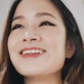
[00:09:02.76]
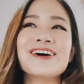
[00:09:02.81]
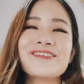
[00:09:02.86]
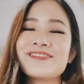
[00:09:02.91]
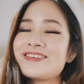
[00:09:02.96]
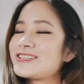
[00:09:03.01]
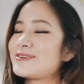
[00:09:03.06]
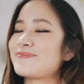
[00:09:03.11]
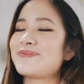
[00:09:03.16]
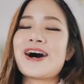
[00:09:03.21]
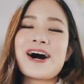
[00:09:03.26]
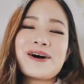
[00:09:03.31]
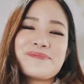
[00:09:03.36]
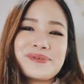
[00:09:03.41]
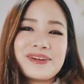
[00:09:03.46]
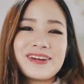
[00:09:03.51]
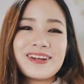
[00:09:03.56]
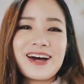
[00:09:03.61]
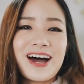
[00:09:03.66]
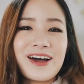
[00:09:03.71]
love this
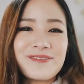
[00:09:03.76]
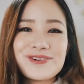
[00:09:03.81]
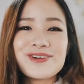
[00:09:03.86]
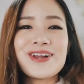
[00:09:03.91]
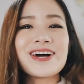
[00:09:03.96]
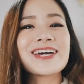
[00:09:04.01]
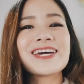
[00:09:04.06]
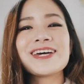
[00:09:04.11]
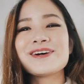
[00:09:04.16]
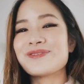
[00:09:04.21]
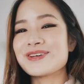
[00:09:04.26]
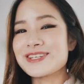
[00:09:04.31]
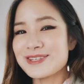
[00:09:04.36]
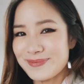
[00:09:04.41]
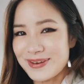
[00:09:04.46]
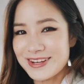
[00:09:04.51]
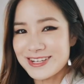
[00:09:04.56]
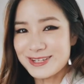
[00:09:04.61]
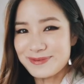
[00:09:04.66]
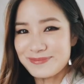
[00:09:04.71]
apartment. I feel like it was
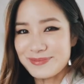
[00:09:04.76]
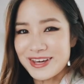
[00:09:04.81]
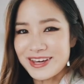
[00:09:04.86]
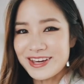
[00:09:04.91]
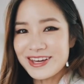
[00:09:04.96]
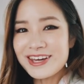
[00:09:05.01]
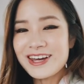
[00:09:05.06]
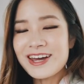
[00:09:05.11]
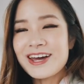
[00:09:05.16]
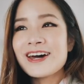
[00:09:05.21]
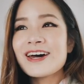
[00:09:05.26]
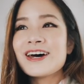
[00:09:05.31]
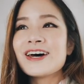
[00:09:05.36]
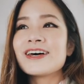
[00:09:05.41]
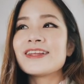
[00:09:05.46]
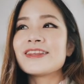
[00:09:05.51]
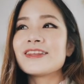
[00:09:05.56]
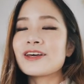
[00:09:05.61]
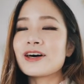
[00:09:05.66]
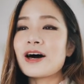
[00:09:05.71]
meant to be.
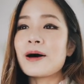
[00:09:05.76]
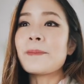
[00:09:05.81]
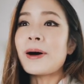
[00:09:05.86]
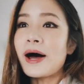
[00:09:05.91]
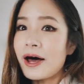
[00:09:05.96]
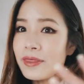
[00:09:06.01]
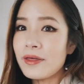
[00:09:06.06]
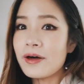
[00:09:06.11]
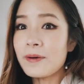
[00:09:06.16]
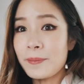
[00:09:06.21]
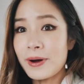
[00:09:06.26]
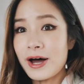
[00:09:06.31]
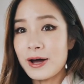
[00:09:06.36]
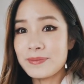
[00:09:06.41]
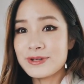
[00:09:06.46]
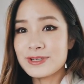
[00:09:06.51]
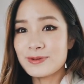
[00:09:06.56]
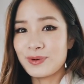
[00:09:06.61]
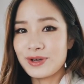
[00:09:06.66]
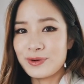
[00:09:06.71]
The other
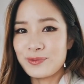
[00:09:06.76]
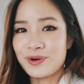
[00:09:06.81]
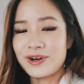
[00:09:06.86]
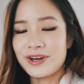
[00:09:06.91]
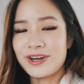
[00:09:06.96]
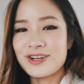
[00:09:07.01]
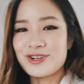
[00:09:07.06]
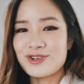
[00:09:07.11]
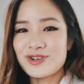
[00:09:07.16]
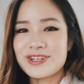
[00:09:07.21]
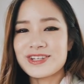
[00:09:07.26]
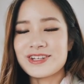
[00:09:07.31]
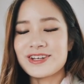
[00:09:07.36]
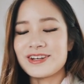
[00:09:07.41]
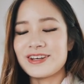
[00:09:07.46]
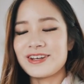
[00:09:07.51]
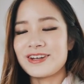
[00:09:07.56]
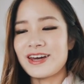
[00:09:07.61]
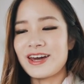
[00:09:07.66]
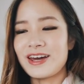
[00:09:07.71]
apartments we were
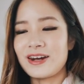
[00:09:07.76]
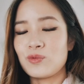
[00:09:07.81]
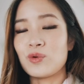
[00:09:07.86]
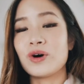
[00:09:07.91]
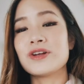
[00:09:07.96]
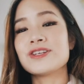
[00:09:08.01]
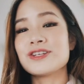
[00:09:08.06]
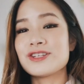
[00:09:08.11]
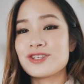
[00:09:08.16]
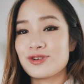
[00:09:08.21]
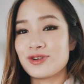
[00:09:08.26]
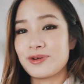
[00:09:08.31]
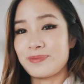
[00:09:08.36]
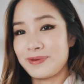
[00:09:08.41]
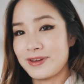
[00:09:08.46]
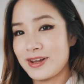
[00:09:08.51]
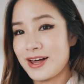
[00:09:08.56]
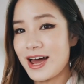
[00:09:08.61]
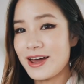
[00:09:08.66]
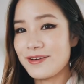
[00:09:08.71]
interested in and wanted to
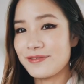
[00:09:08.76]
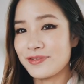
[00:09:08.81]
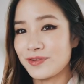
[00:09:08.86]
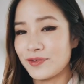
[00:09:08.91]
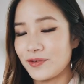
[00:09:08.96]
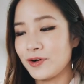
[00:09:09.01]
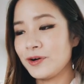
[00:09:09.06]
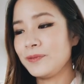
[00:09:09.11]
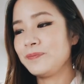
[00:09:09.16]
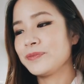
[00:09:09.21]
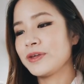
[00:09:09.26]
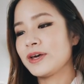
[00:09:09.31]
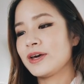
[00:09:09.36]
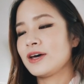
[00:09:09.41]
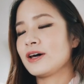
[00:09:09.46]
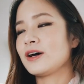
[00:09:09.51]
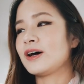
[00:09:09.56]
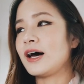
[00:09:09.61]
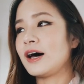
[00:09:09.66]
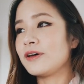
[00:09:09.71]
apply for,
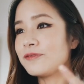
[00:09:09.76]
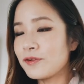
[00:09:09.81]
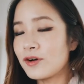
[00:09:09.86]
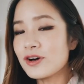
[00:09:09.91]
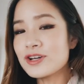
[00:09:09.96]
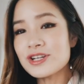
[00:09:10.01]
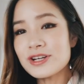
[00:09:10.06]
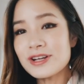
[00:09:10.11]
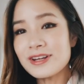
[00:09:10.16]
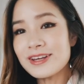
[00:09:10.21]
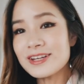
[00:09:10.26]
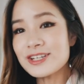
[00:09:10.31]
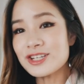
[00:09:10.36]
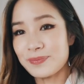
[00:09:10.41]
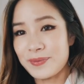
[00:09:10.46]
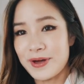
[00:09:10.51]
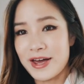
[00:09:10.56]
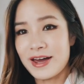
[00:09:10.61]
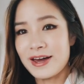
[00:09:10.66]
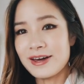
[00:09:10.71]
unfortunately in
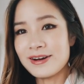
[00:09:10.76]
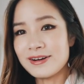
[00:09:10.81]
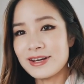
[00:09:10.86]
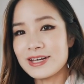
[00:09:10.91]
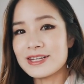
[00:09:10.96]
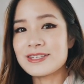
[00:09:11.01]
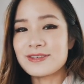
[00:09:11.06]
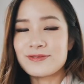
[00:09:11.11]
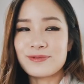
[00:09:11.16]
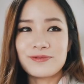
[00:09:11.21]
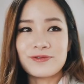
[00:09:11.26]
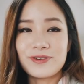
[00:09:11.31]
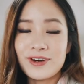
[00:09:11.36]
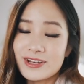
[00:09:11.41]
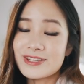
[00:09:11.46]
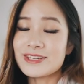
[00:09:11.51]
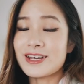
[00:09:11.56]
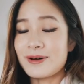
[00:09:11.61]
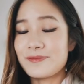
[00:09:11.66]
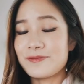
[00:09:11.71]
Japan, it's
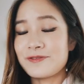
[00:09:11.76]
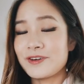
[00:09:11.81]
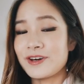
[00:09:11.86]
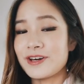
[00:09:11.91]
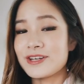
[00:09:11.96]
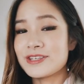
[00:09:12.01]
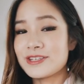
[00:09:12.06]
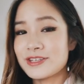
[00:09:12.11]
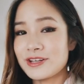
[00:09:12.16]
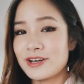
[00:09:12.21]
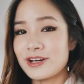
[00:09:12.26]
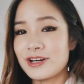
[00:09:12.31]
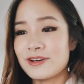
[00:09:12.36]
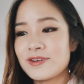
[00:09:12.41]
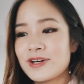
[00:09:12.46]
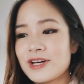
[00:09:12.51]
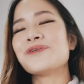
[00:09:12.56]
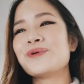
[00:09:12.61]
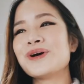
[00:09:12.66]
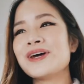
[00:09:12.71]
first come, first serve.
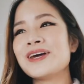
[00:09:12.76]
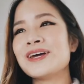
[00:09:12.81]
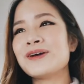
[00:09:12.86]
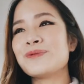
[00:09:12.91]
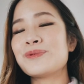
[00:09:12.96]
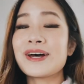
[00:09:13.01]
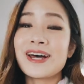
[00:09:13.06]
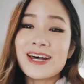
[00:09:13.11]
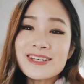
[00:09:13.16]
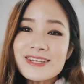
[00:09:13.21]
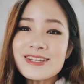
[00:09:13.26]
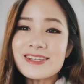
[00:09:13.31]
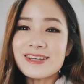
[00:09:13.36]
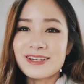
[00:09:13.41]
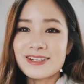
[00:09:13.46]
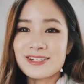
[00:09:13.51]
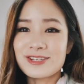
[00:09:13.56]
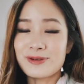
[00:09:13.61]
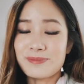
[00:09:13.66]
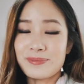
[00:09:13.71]
We were
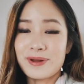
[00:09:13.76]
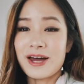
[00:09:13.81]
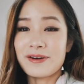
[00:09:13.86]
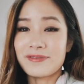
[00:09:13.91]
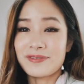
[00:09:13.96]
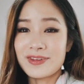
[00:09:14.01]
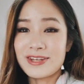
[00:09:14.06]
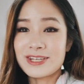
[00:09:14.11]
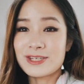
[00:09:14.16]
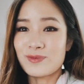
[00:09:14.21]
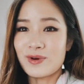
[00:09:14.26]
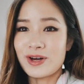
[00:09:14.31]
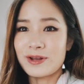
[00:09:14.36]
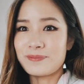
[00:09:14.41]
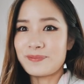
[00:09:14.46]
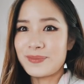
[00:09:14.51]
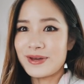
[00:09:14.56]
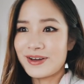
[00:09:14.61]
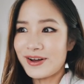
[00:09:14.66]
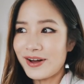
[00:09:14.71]
hesitant to apply for this one
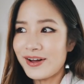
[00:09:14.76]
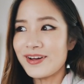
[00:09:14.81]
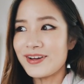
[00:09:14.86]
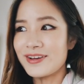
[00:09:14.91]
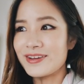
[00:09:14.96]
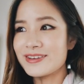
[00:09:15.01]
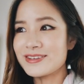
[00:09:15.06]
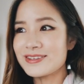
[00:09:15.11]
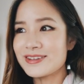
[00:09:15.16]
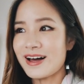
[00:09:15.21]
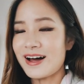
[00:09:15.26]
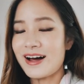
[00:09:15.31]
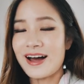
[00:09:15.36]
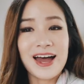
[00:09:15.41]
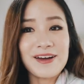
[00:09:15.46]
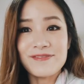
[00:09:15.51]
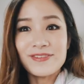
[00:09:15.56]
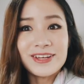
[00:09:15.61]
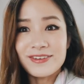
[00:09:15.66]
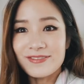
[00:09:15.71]
because I
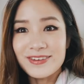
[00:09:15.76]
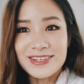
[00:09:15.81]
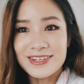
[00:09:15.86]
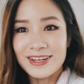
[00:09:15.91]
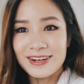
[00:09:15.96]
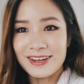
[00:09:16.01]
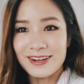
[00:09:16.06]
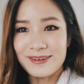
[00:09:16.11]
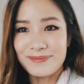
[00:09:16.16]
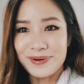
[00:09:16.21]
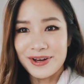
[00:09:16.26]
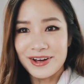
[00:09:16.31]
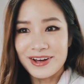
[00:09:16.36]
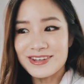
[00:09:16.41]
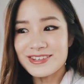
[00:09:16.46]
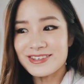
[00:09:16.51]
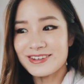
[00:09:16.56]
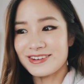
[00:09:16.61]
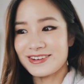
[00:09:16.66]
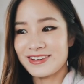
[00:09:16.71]
haven't even seen it in
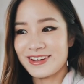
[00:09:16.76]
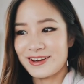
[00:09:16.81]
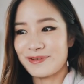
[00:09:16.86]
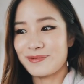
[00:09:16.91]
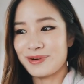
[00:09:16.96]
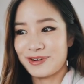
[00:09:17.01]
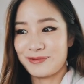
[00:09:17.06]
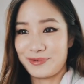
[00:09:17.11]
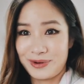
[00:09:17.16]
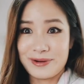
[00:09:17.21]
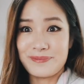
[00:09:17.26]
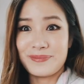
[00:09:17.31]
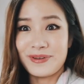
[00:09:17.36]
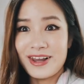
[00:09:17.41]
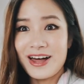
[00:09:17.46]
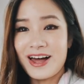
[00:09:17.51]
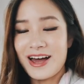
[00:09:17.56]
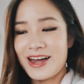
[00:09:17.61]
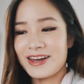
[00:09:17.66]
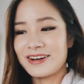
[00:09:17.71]
person yet when we
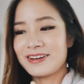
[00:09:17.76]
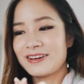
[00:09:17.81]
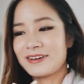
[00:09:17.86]
applied,